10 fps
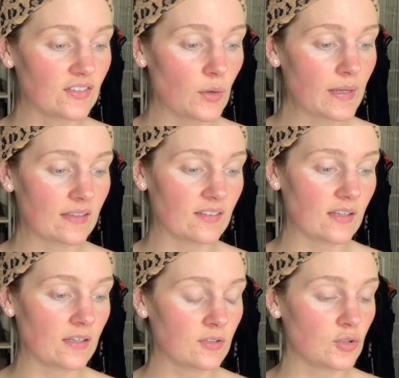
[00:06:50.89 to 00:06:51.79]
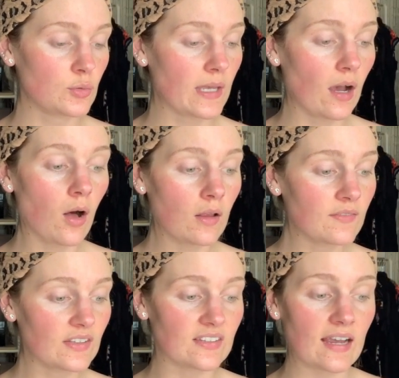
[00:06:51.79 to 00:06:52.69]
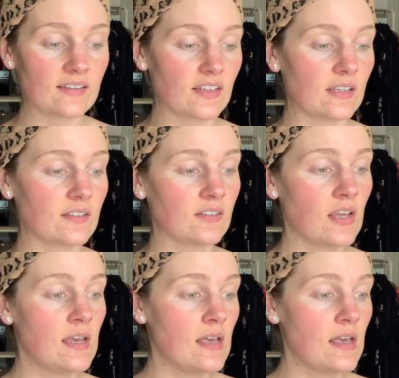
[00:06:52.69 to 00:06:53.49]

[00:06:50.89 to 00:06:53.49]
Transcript: so easy. You get all of the sizes.